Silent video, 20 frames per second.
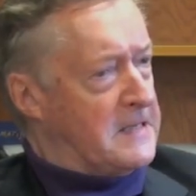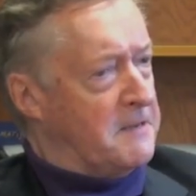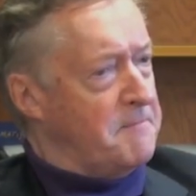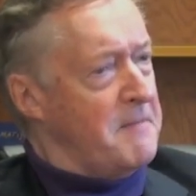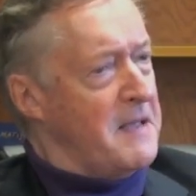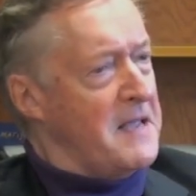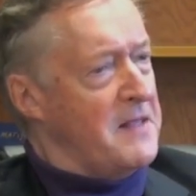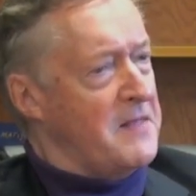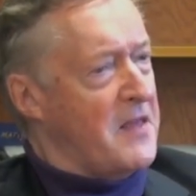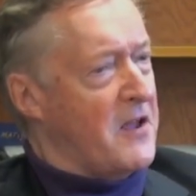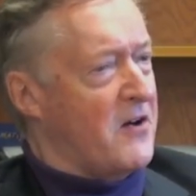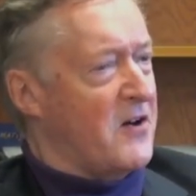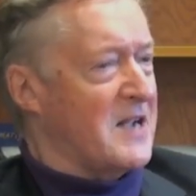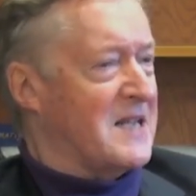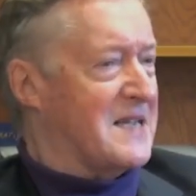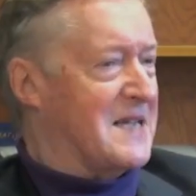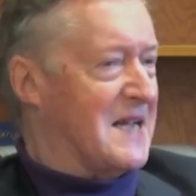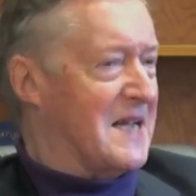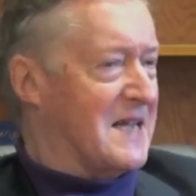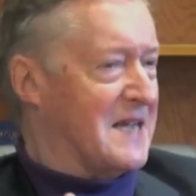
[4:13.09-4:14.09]
to me, they're
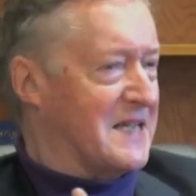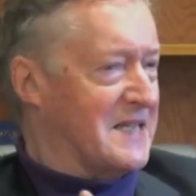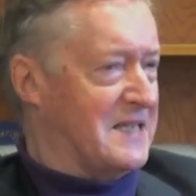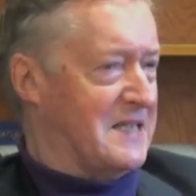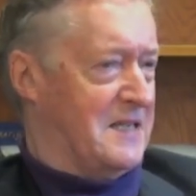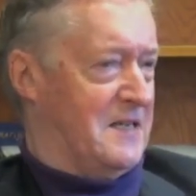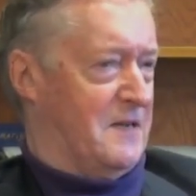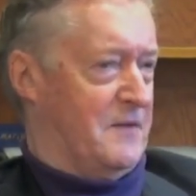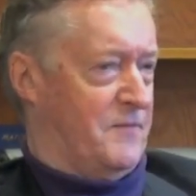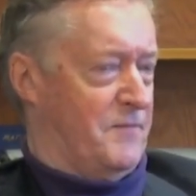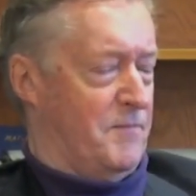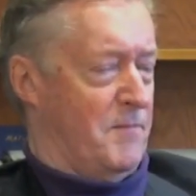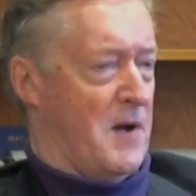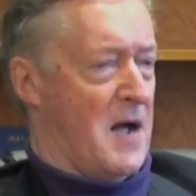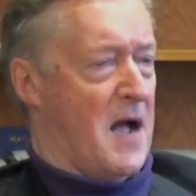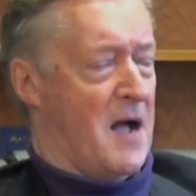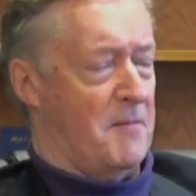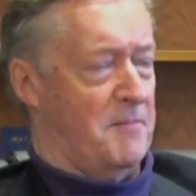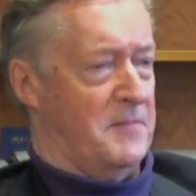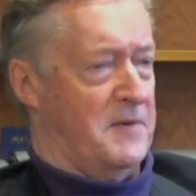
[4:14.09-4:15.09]
a kind of
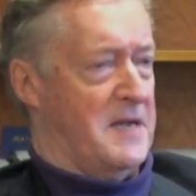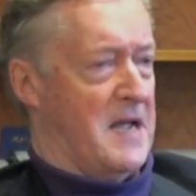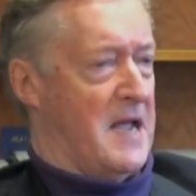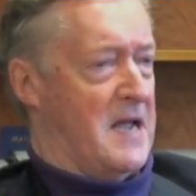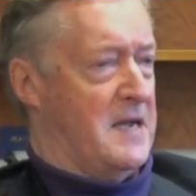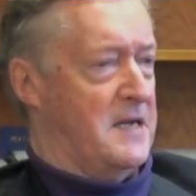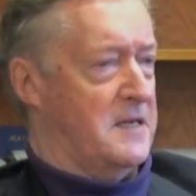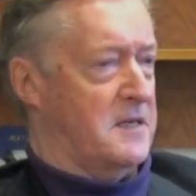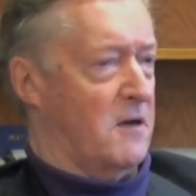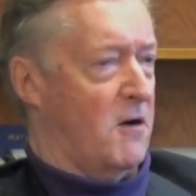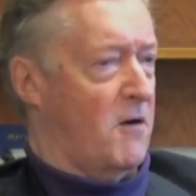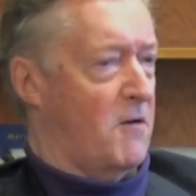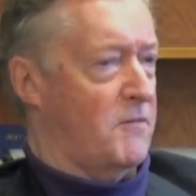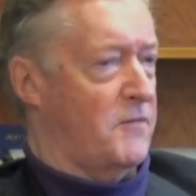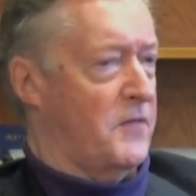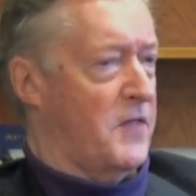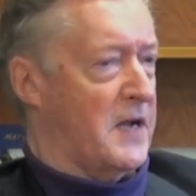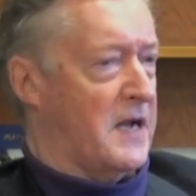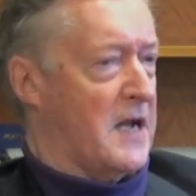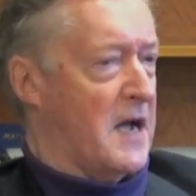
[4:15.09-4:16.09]
update
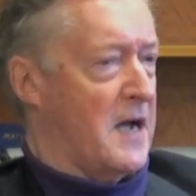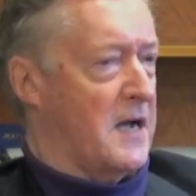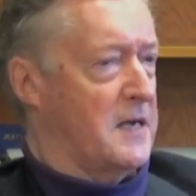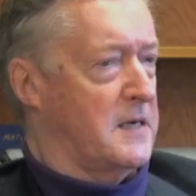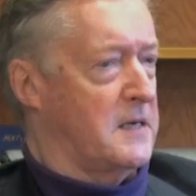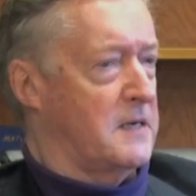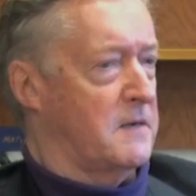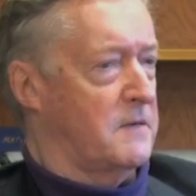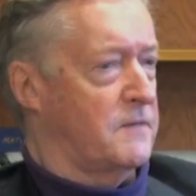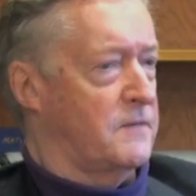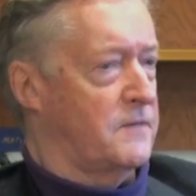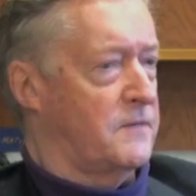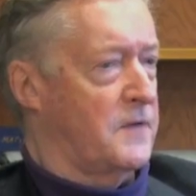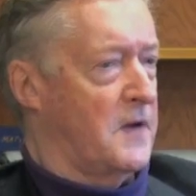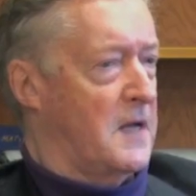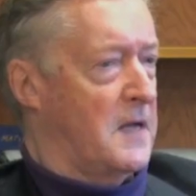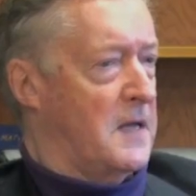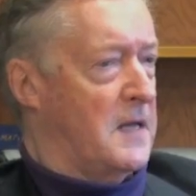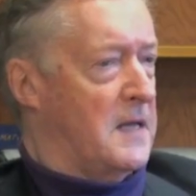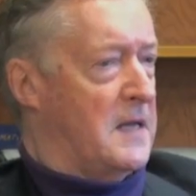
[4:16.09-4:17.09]
of the kind of